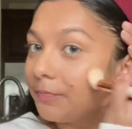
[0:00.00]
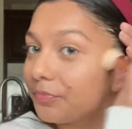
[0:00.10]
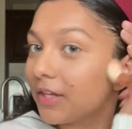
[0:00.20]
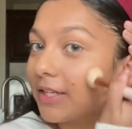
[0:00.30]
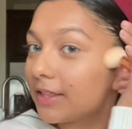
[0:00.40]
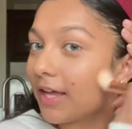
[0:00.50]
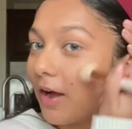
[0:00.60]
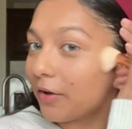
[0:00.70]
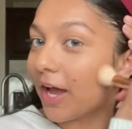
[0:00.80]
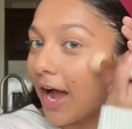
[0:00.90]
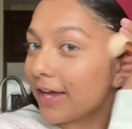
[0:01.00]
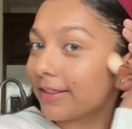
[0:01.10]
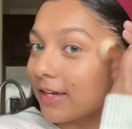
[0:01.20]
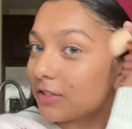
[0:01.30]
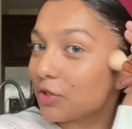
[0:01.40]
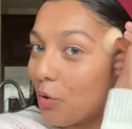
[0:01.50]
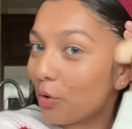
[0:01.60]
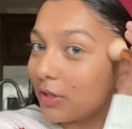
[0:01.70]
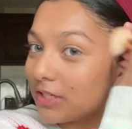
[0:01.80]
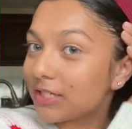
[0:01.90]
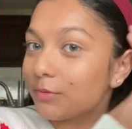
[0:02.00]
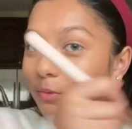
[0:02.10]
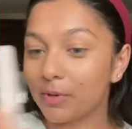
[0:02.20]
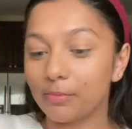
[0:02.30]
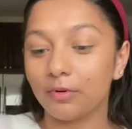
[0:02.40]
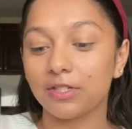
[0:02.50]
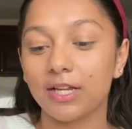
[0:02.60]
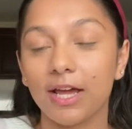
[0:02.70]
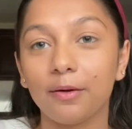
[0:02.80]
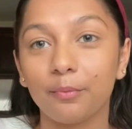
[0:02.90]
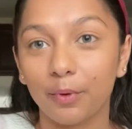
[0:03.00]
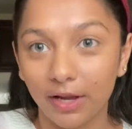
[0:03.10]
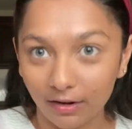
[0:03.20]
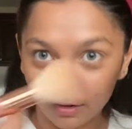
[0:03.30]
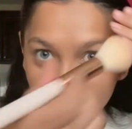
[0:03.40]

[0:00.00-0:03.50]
Like, okay, I like totally see what people are saying when,